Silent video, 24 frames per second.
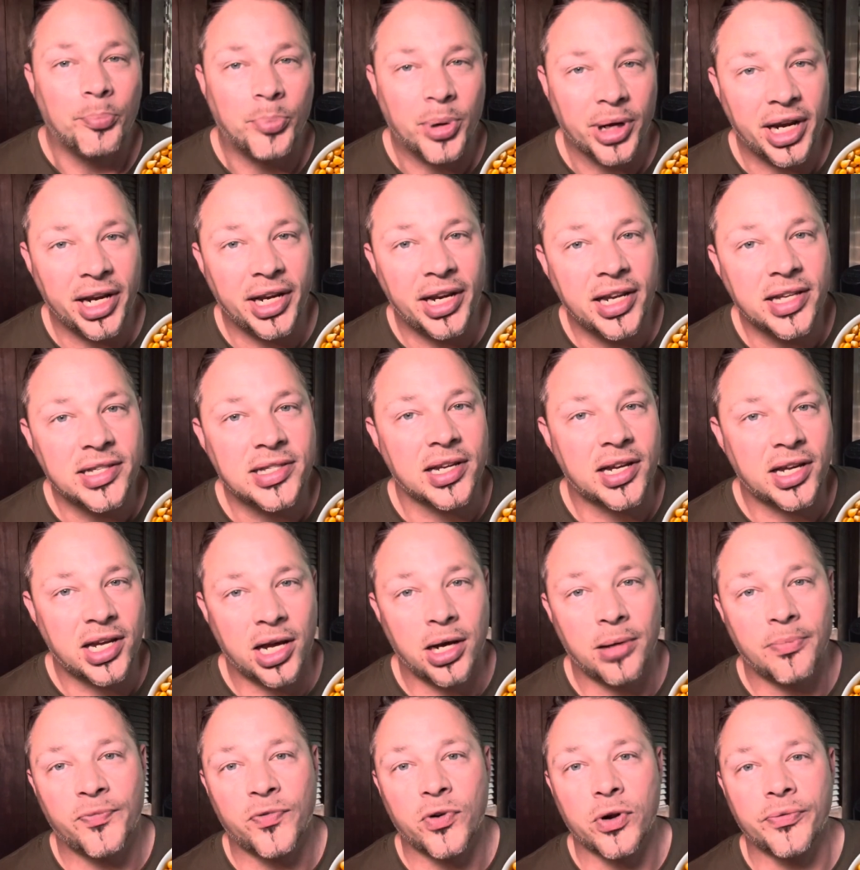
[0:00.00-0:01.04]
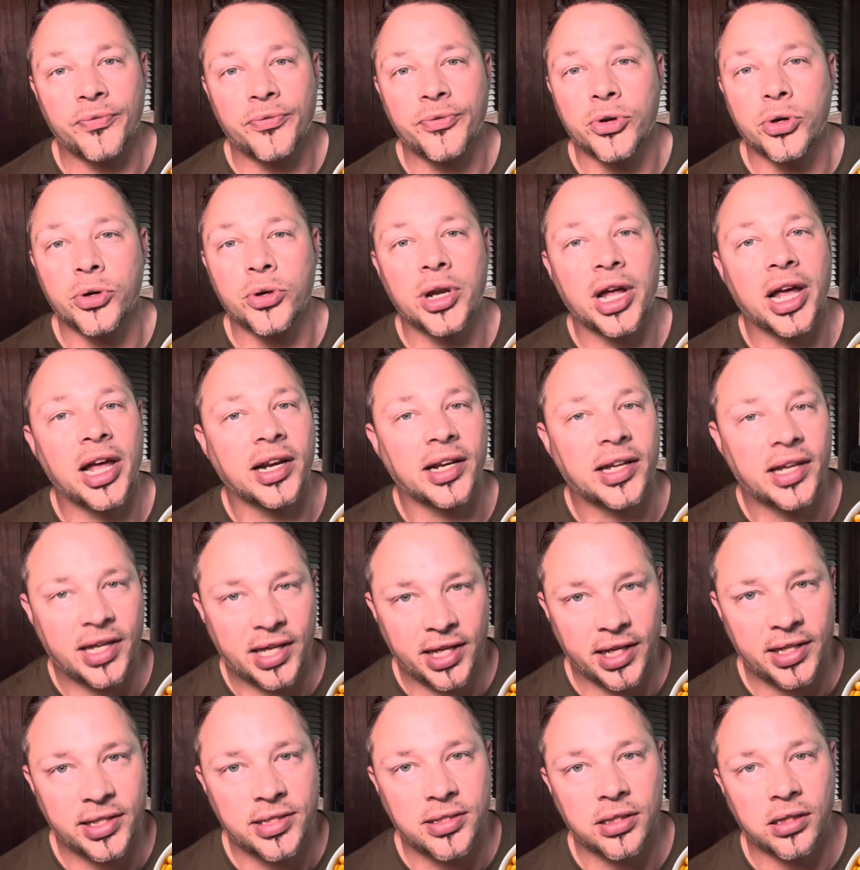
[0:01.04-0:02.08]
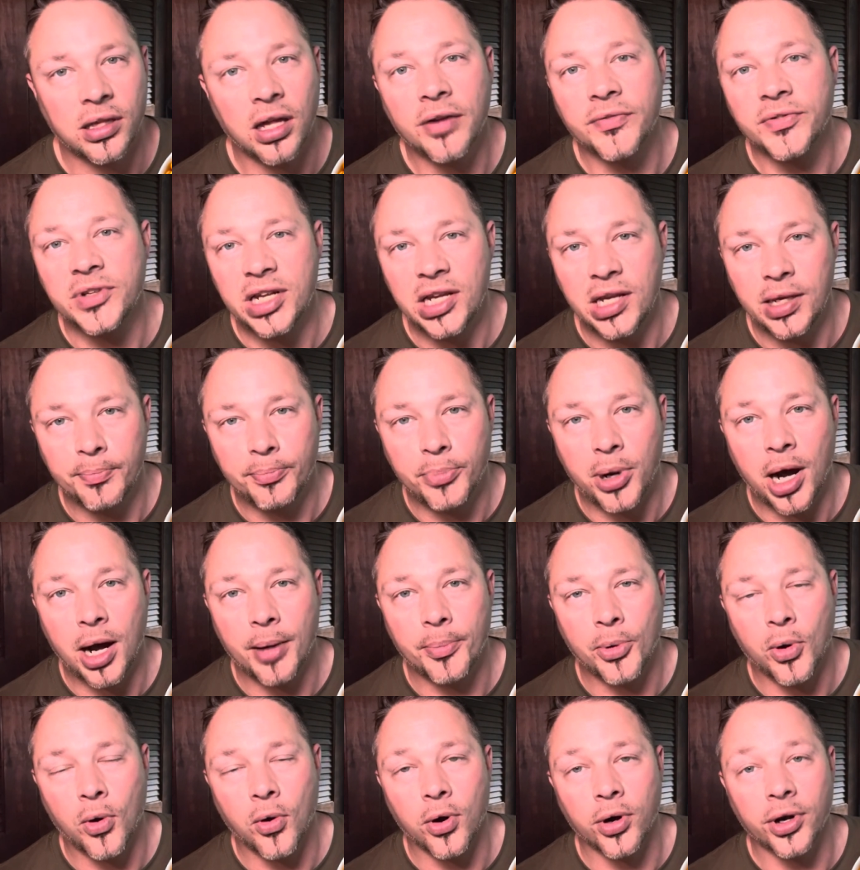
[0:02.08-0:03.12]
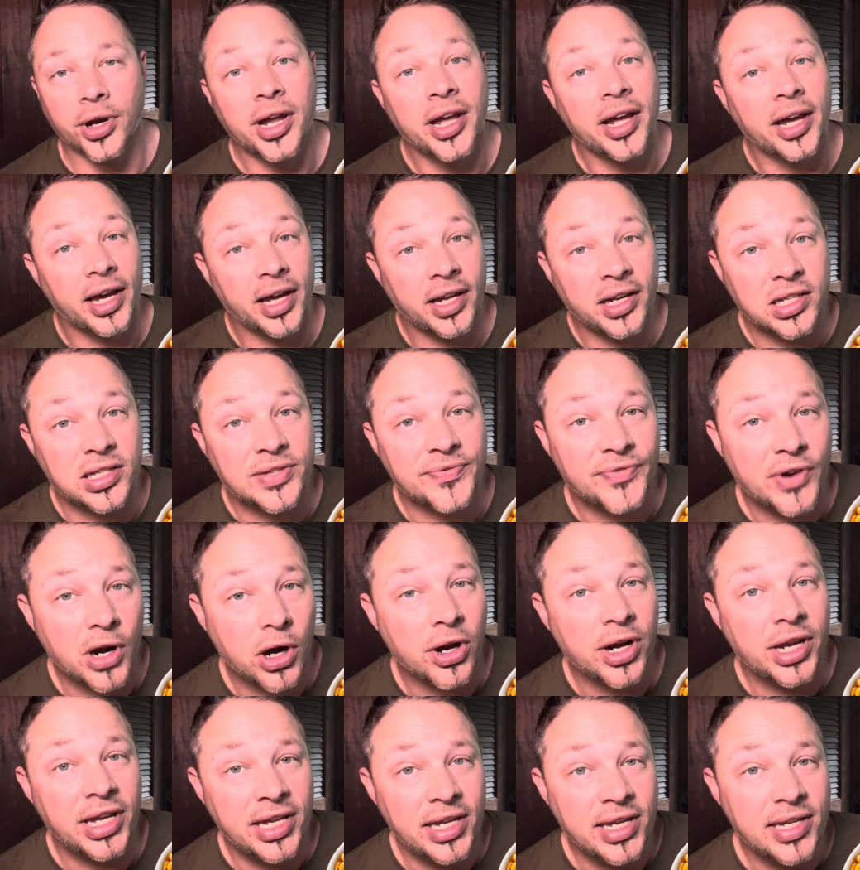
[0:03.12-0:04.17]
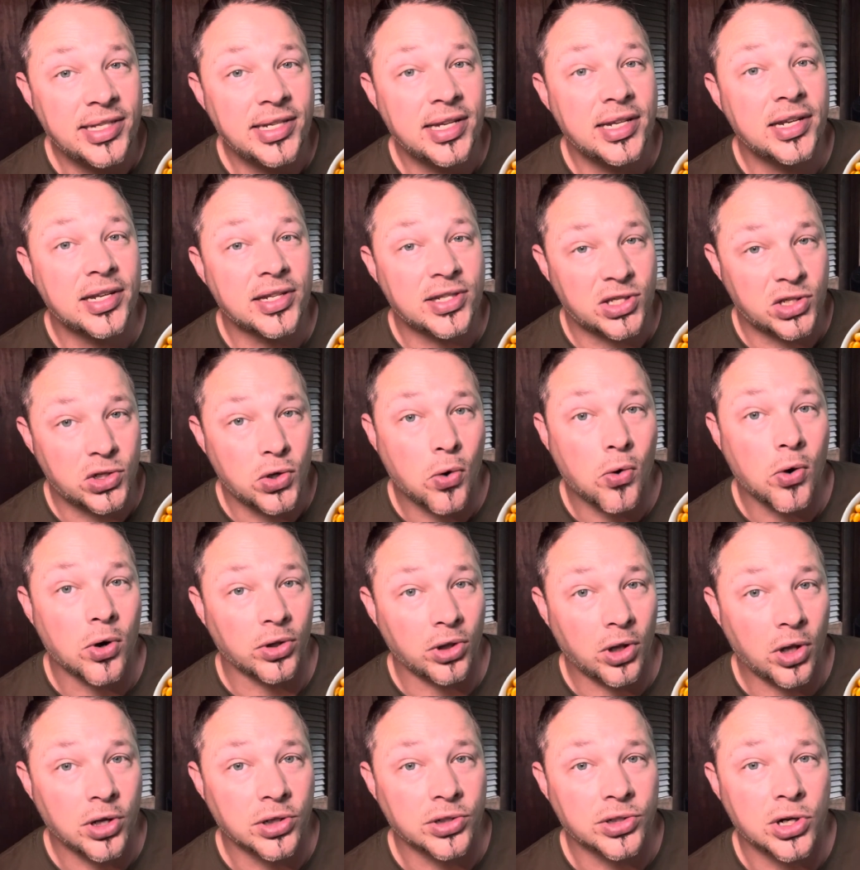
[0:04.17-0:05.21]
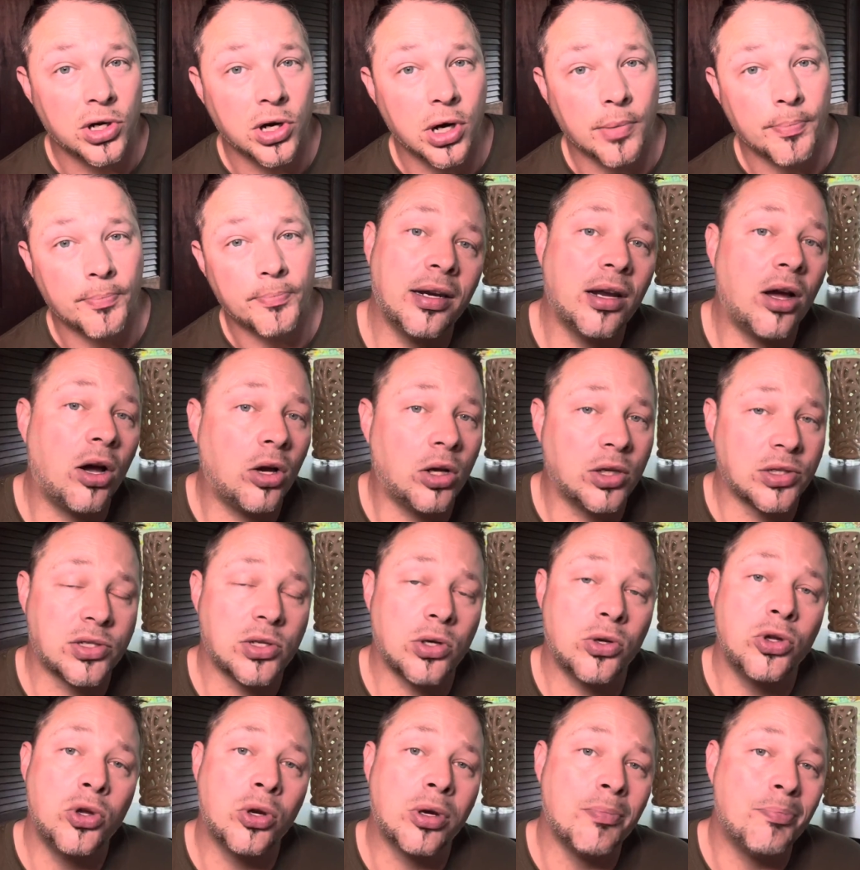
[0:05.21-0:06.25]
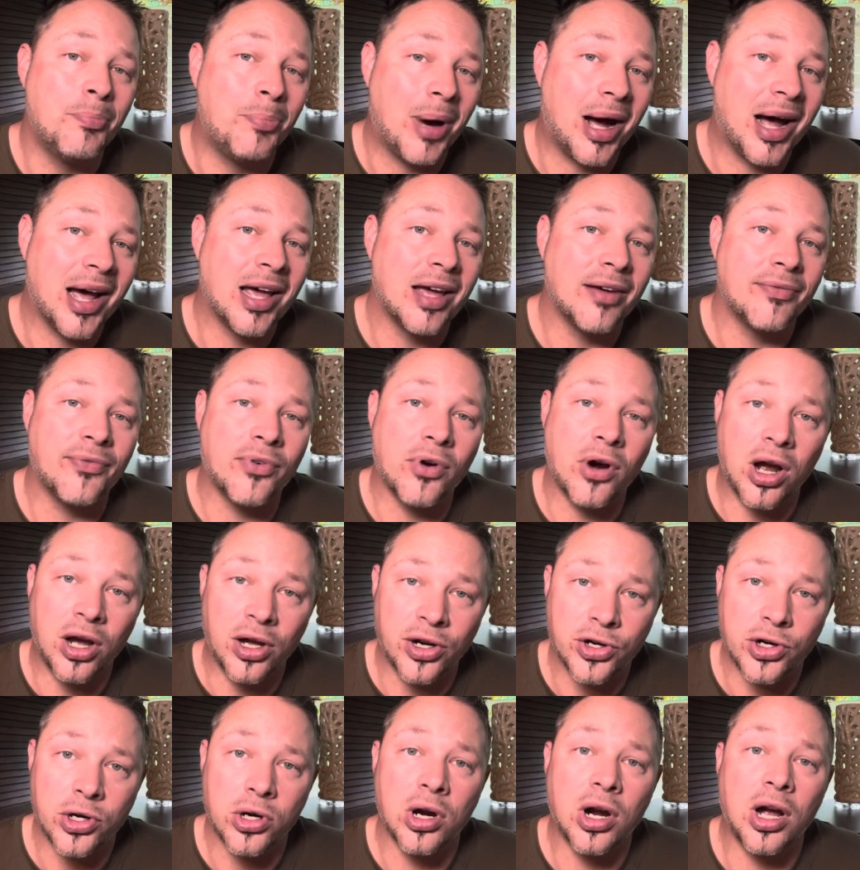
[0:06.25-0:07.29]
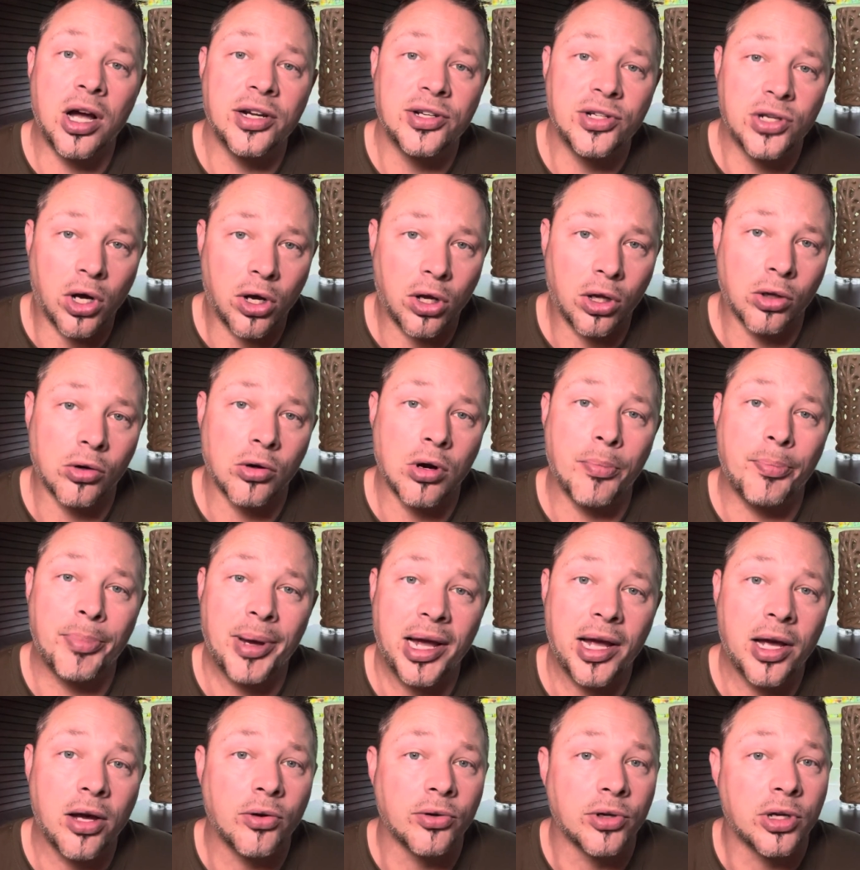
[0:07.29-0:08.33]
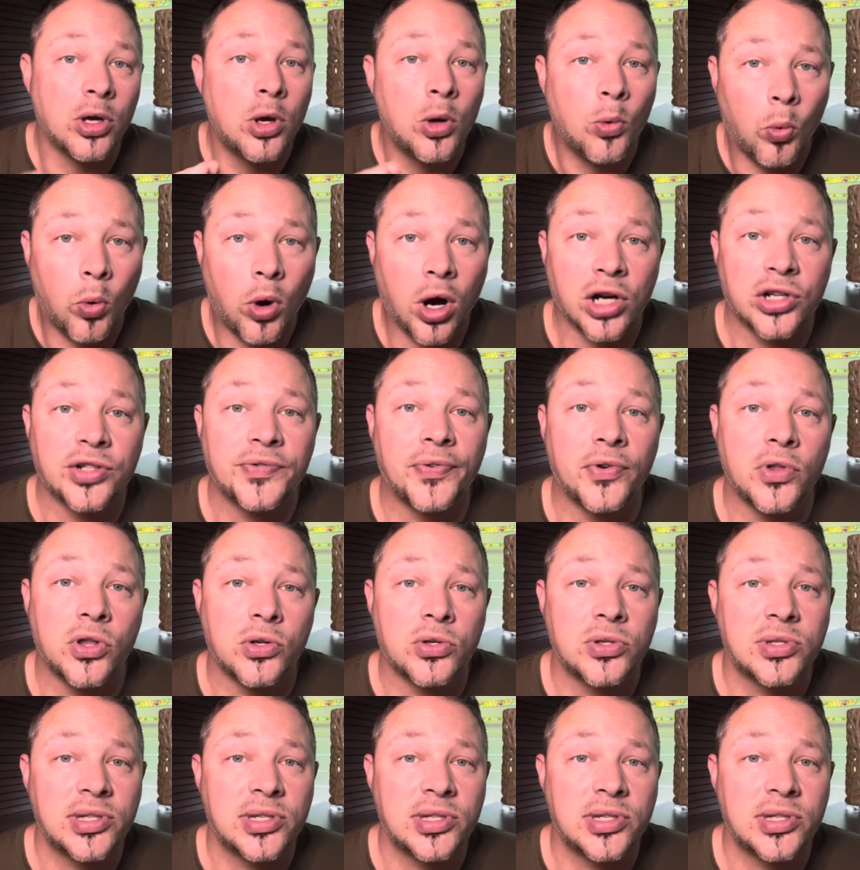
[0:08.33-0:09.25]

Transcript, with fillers: but it is a comfort food and kids love to eat popcorn, and it's very easy to store long term. Also, you can buy it for under $1 a pound. Watch for those